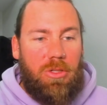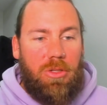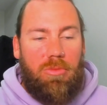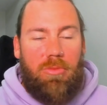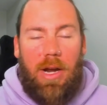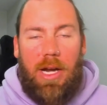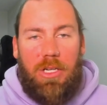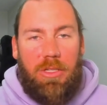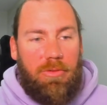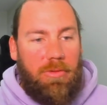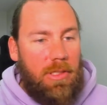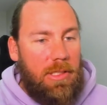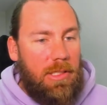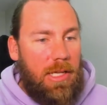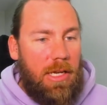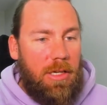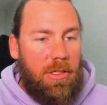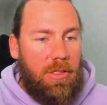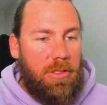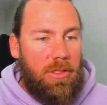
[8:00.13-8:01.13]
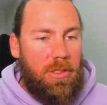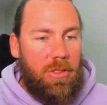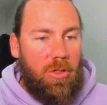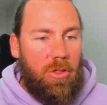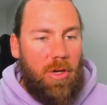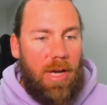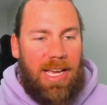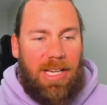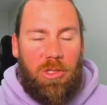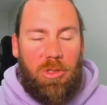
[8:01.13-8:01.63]
range of detection
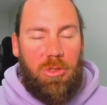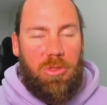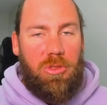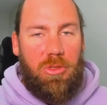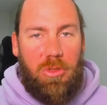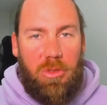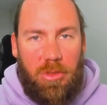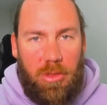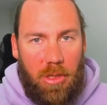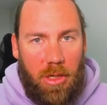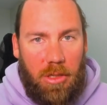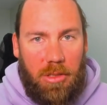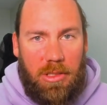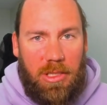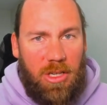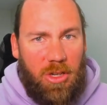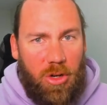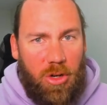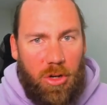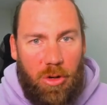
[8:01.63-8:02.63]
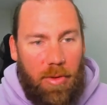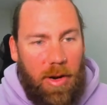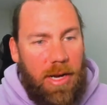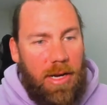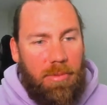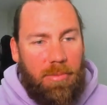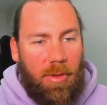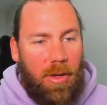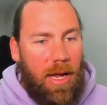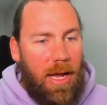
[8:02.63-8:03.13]
or extra suit slots in your
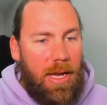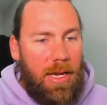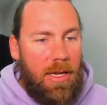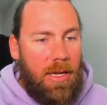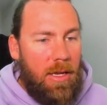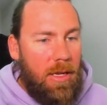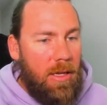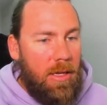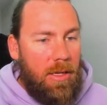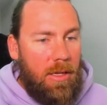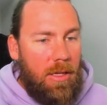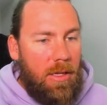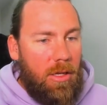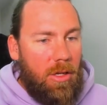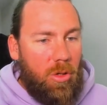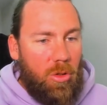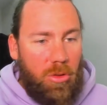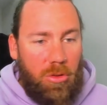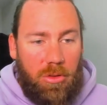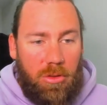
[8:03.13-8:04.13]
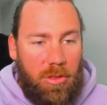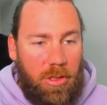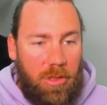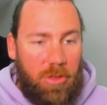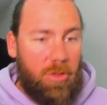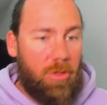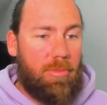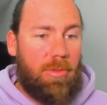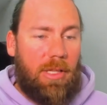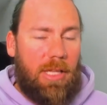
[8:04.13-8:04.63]
arena play, or to
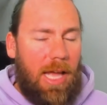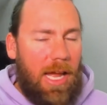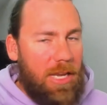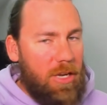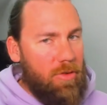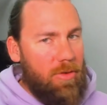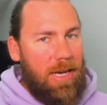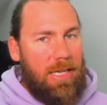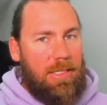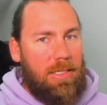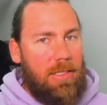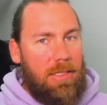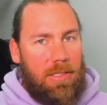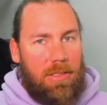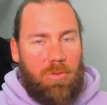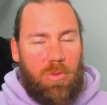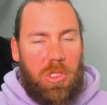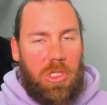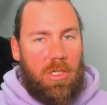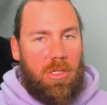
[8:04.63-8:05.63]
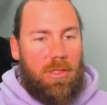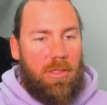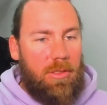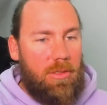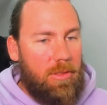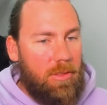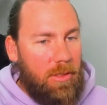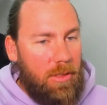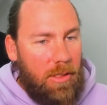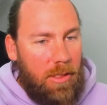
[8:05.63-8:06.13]
duplicate your essence, which,
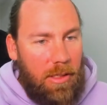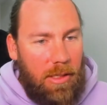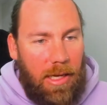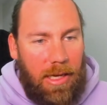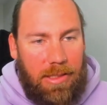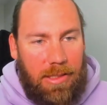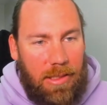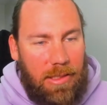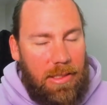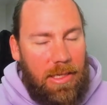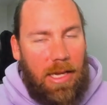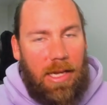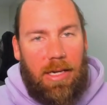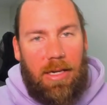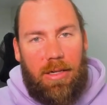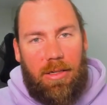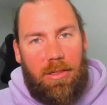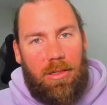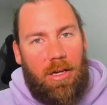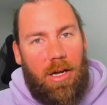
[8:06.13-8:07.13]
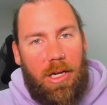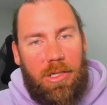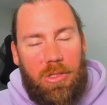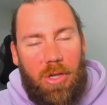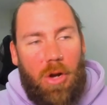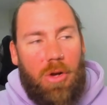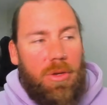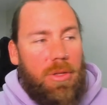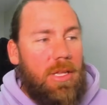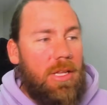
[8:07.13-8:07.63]
as I said, I
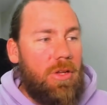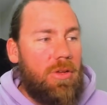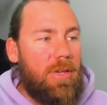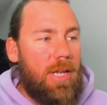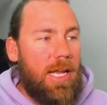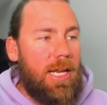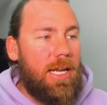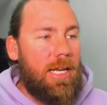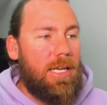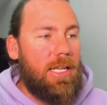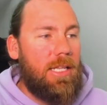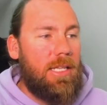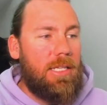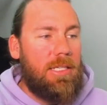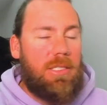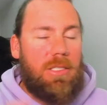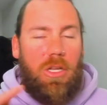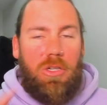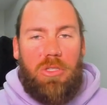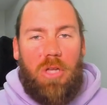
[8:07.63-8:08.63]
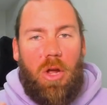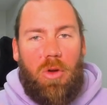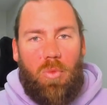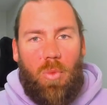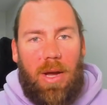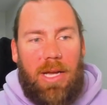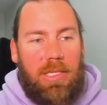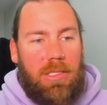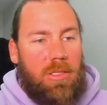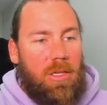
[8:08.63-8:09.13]
don't think you need any of this, so don't
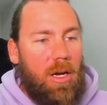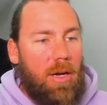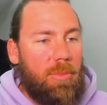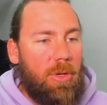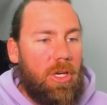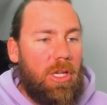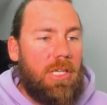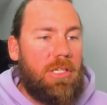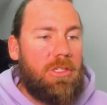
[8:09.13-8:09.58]
waste time on it and